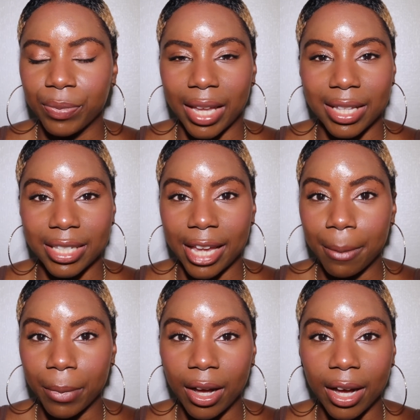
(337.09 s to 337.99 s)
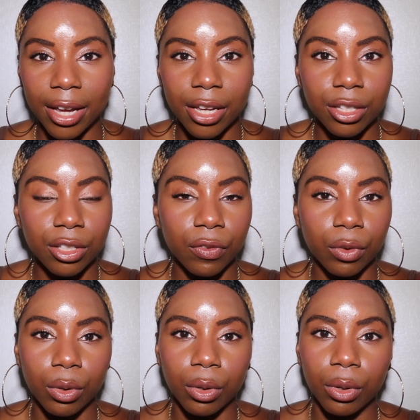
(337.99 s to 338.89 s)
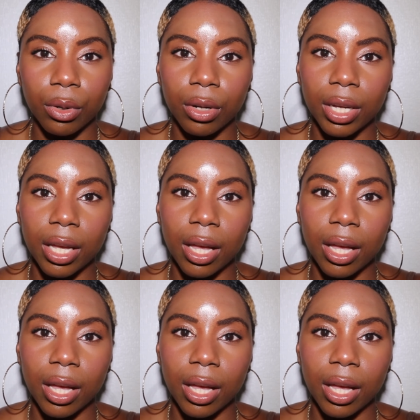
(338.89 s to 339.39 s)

And staying behind for